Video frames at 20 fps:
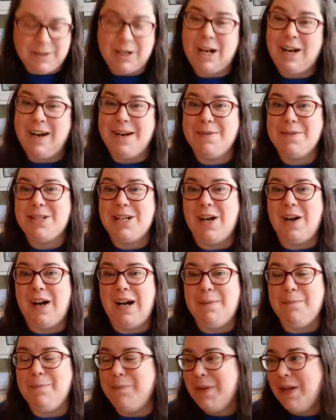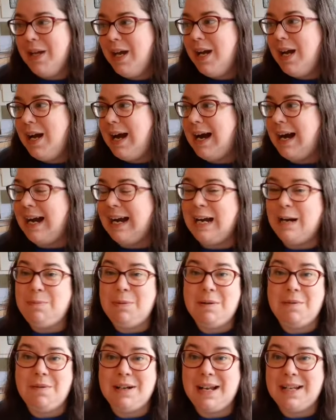Alright, so um, I hope
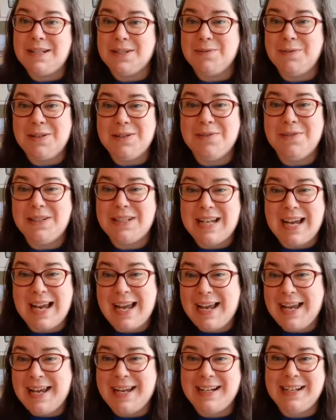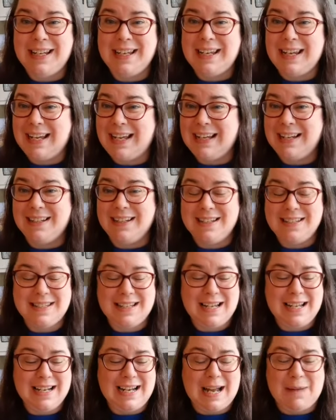everyone has a wonderful day. And like, like I
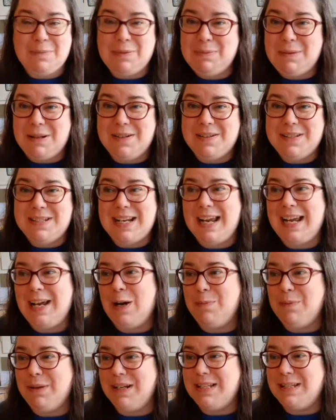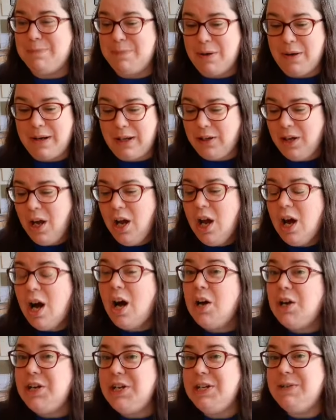said, happy Mother's Day. I hope you get spoiled.
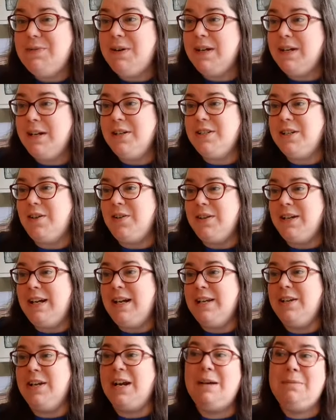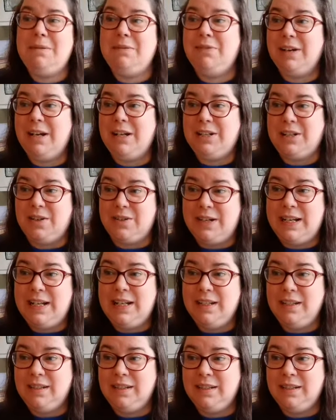Or oh, do you want your donut? You coming for your donut?